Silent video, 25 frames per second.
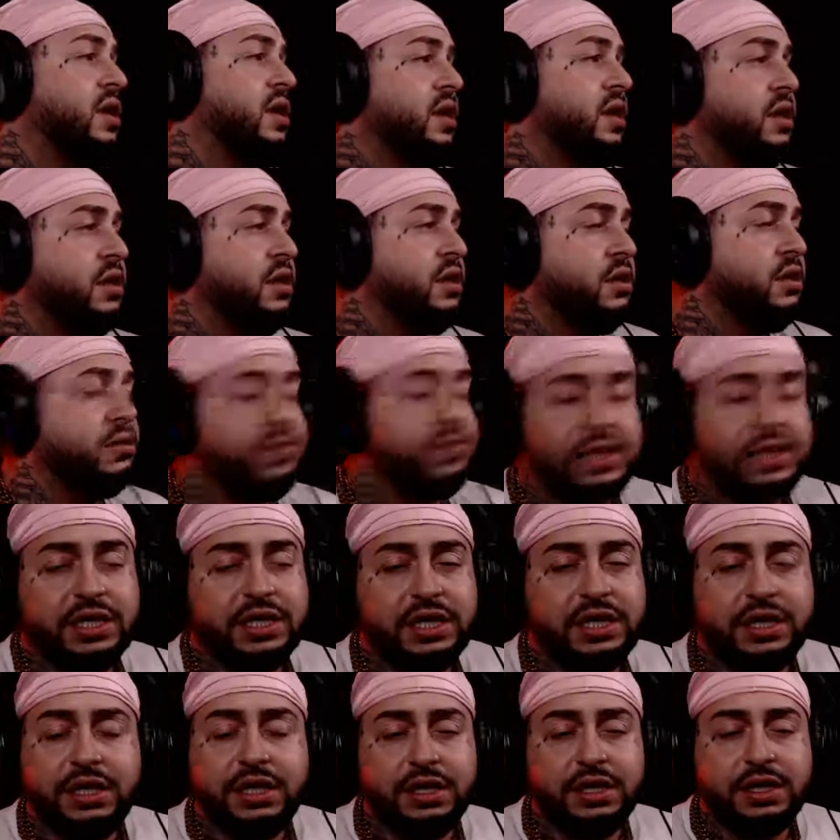
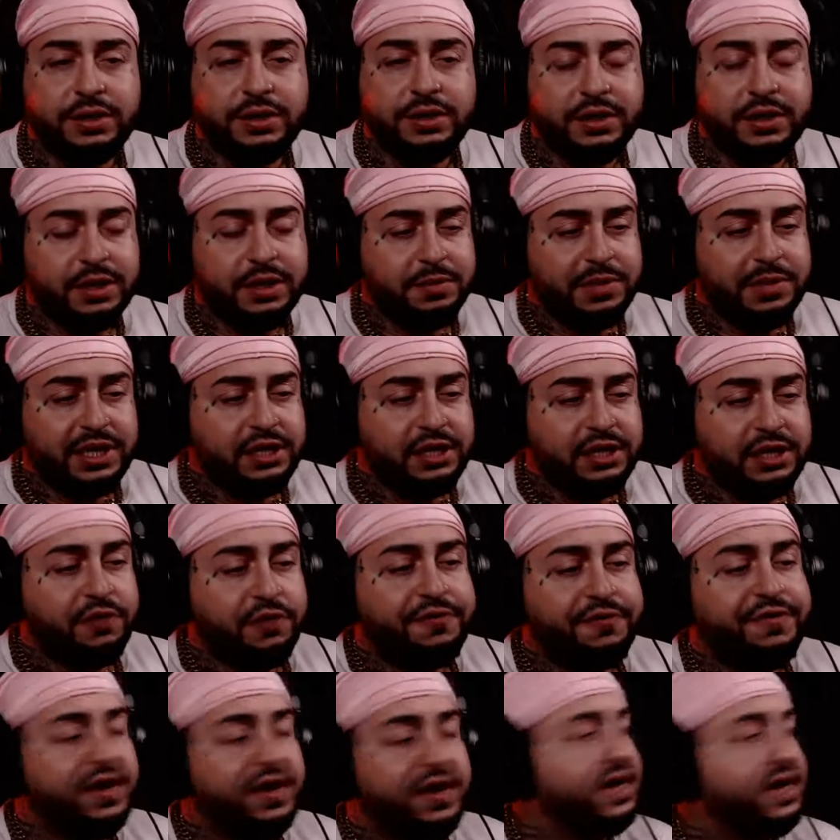It made no
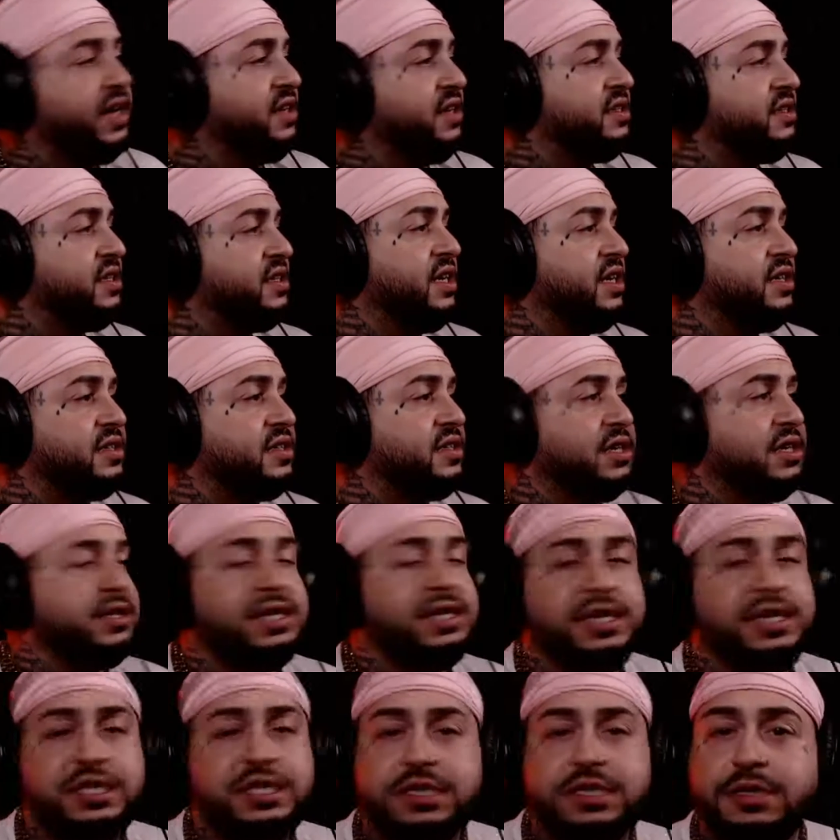fucking sense.
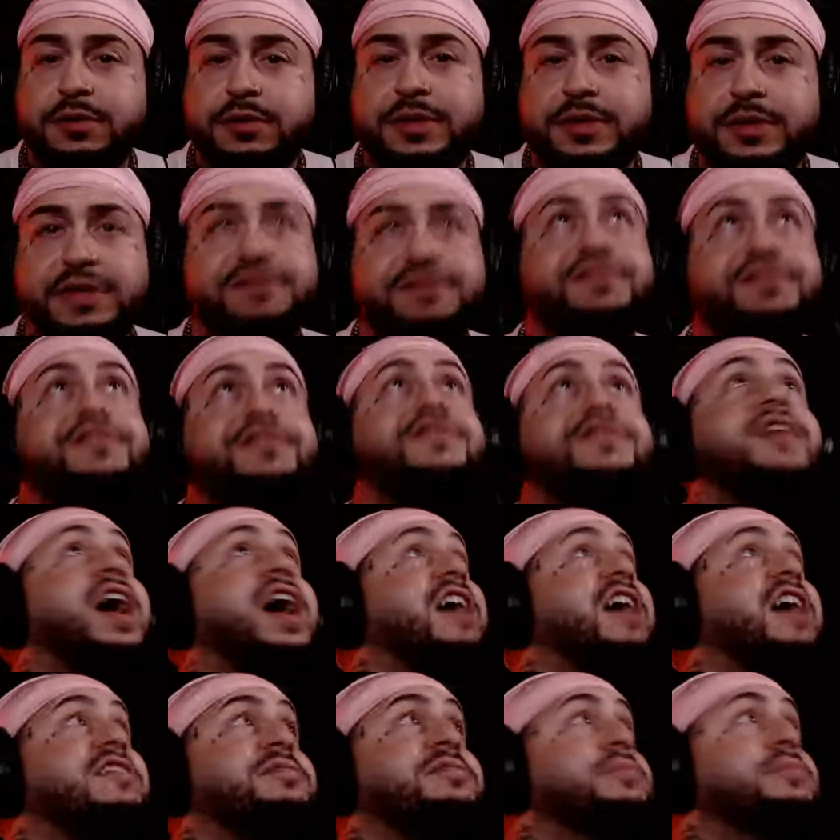There should have been
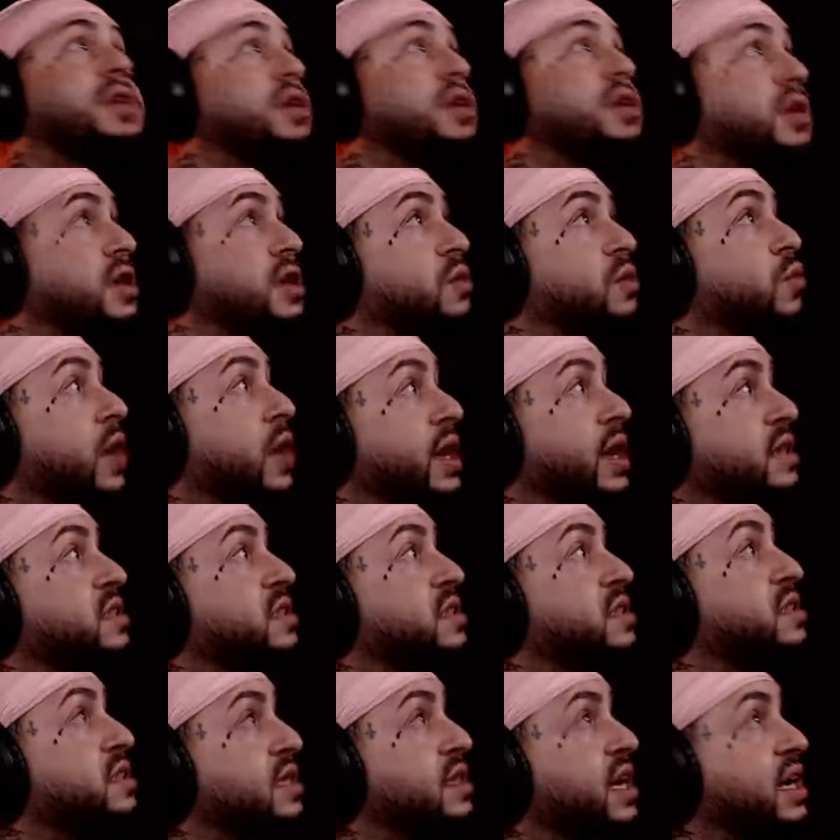5 million ways to
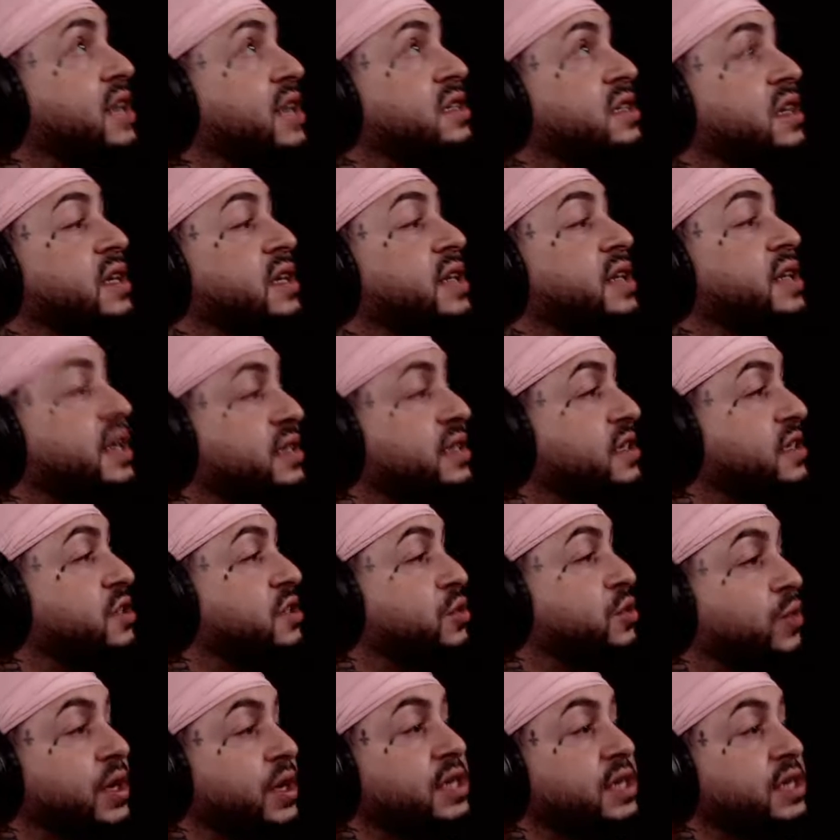de-escalate that
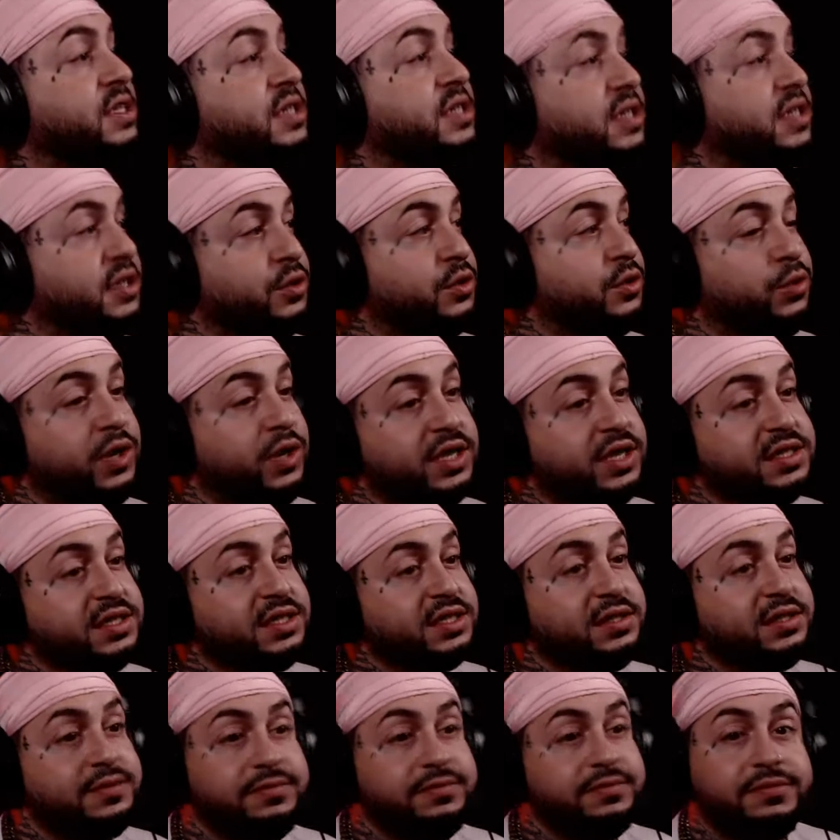situation, and there wasn't.
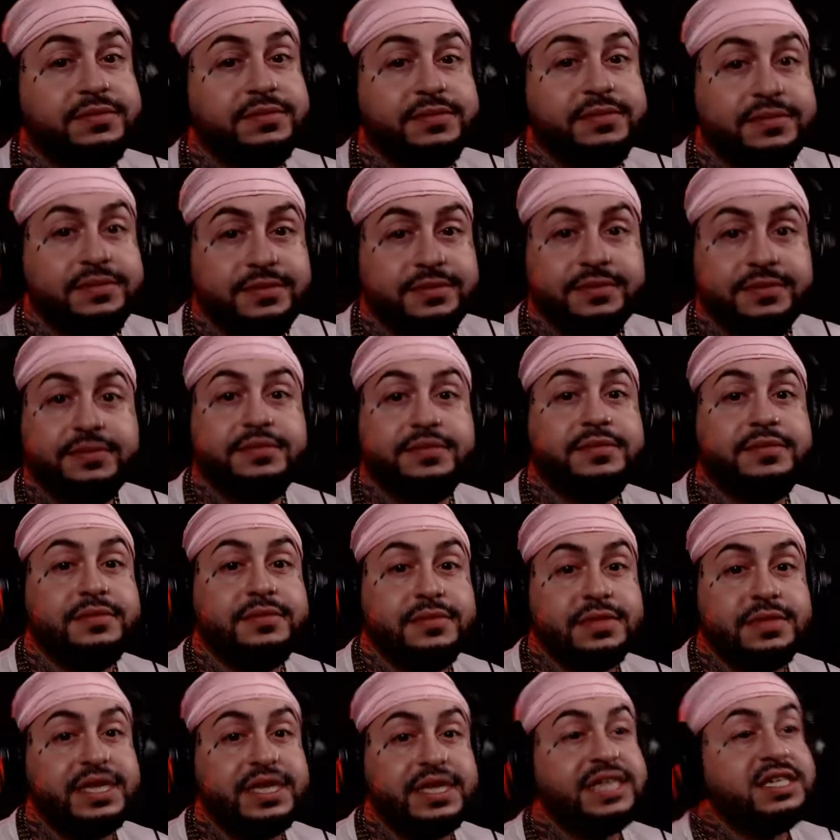
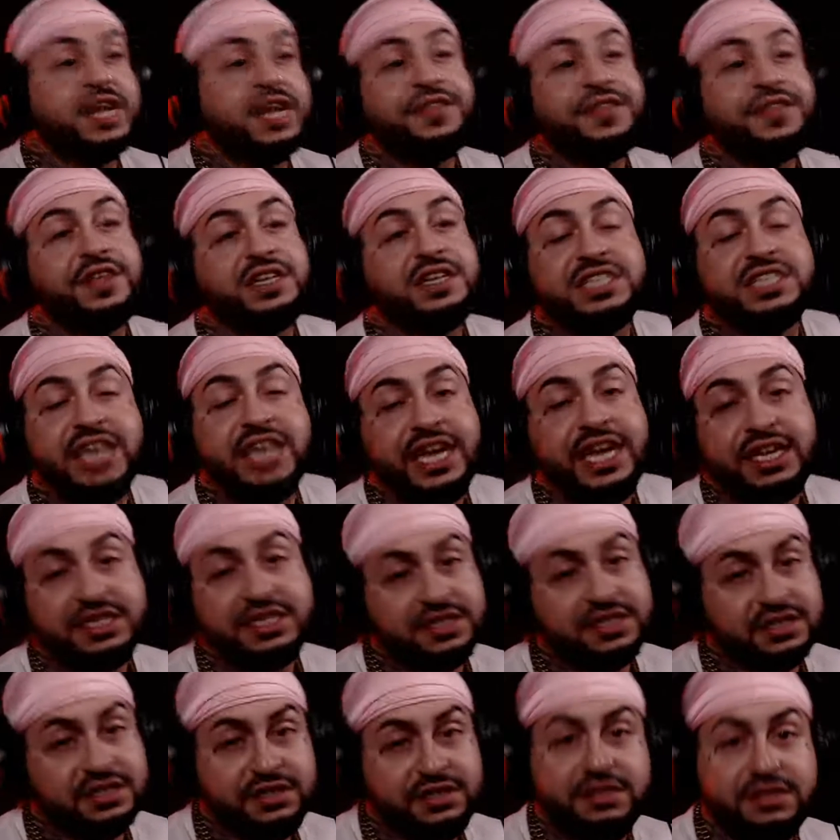Like, nothing
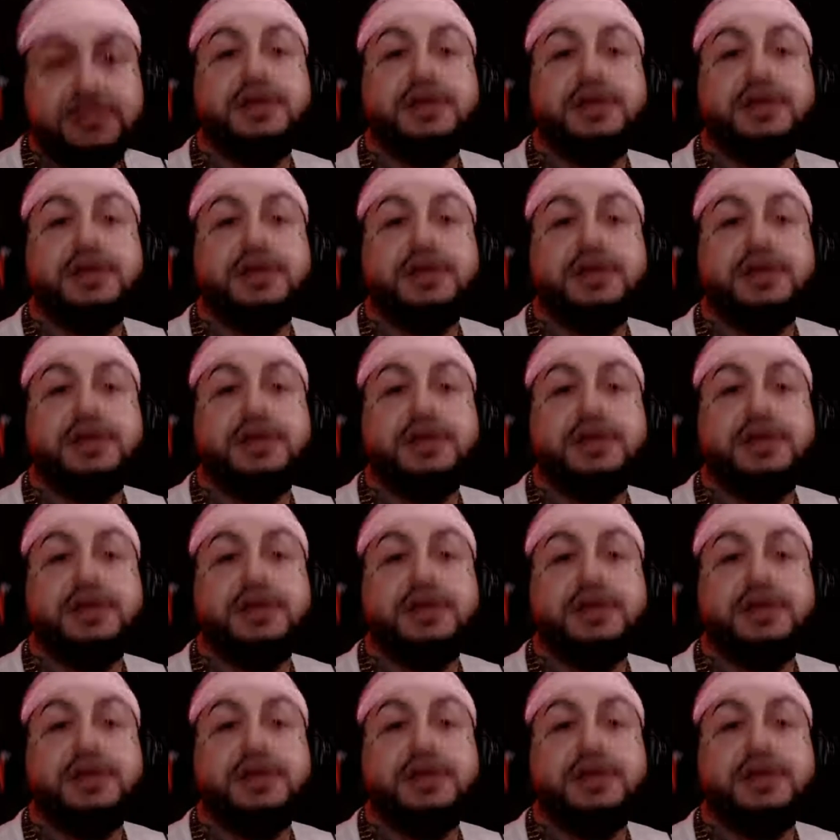changes.